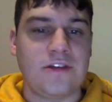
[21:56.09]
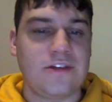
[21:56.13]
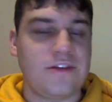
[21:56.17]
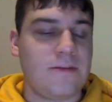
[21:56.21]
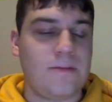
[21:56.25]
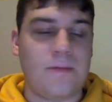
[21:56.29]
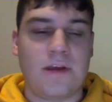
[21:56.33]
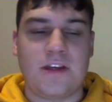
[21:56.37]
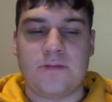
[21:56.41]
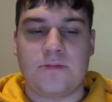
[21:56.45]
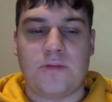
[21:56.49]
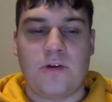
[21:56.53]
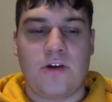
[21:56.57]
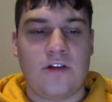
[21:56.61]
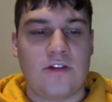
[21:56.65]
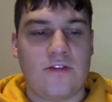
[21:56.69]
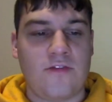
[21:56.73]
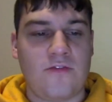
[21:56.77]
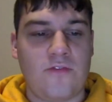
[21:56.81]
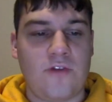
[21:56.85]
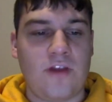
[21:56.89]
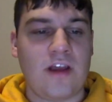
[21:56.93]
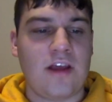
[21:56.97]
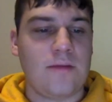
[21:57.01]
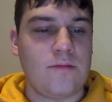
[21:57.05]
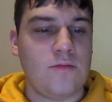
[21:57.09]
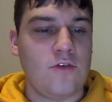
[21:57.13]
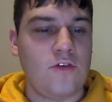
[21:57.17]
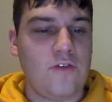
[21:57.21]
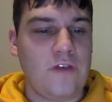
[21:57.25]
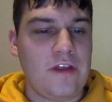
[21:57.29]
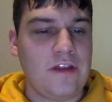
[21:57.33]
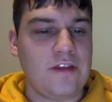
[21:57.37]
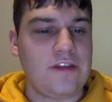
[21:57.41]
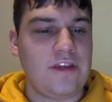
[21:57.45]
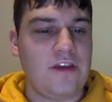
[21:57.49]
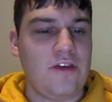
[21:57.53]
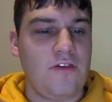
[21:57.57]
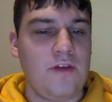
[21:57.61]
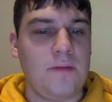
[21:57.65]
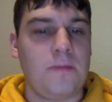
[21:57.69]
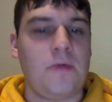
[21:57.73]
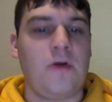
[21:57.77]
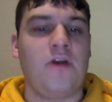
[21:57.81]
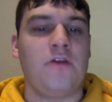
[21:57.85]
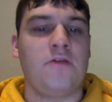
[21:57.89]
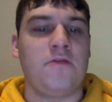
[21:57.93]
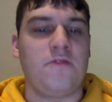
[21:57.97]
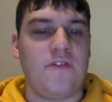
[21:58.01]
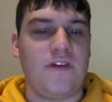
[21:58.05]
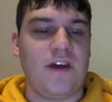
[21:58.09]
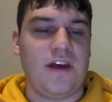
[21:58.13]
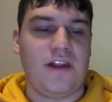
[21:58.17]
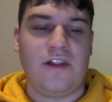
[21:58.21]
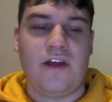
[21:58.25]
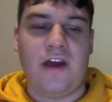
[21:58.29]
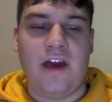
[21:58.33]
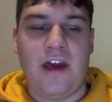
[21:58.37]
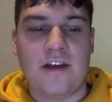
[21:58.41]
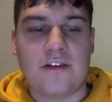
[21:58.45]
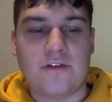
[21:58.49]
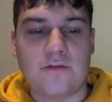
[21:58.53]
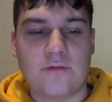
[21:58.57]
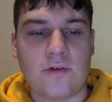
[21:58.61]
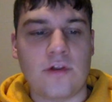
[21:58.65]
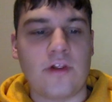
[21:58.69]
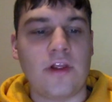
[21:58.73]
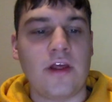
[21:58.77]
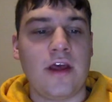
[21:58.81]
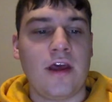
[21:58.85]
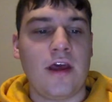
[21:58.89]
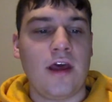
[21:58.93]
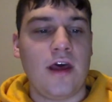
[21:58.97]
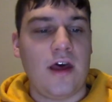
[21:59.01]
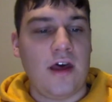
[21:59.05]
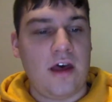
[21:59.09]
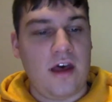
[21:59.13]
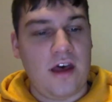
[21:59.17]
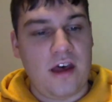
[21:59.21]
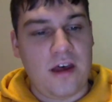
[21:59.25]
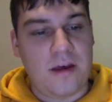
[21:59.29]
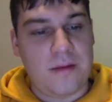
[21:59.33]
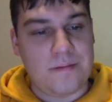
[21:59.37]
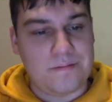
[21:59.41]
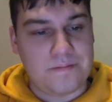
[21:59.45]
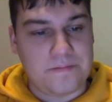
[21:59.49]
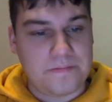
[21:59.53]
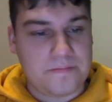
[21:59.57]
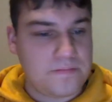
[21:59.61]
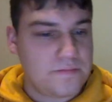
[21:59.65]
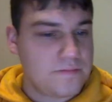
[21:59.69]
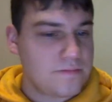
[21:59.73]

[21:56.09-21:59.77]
It's the best part of the freaking movie. It's the only part of the movie I liked really. Viola